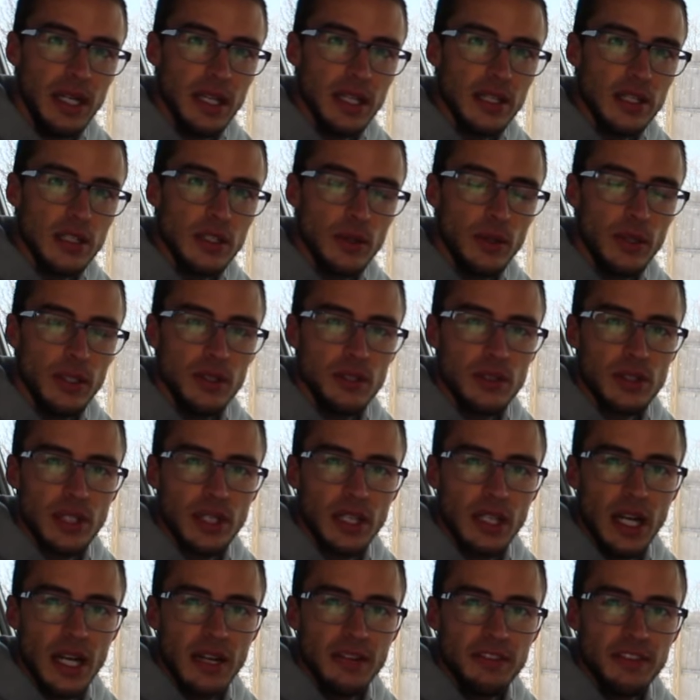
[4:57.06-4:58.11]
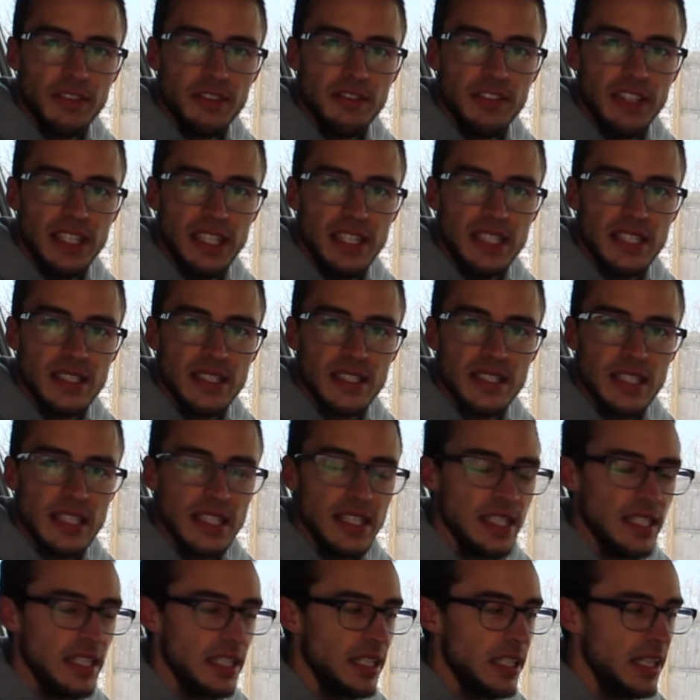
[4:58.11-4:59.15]
And so when you turn off the
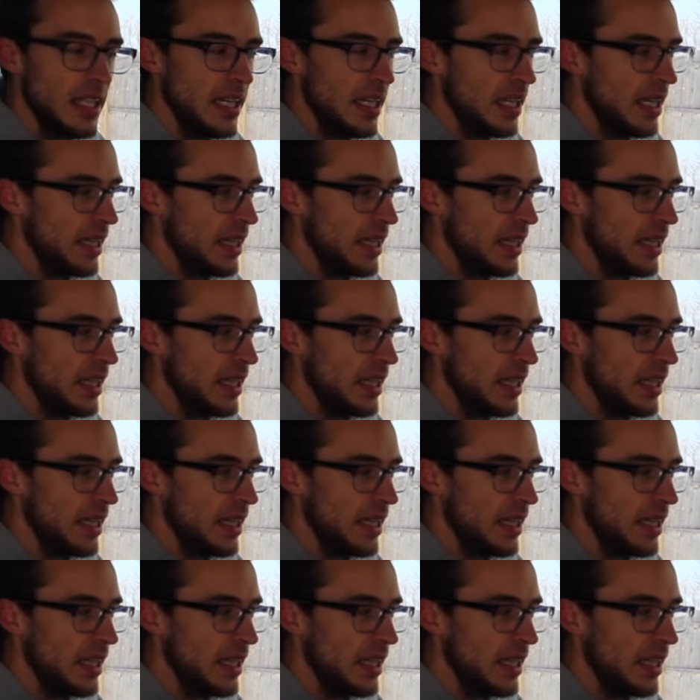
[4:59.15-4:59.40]
VDC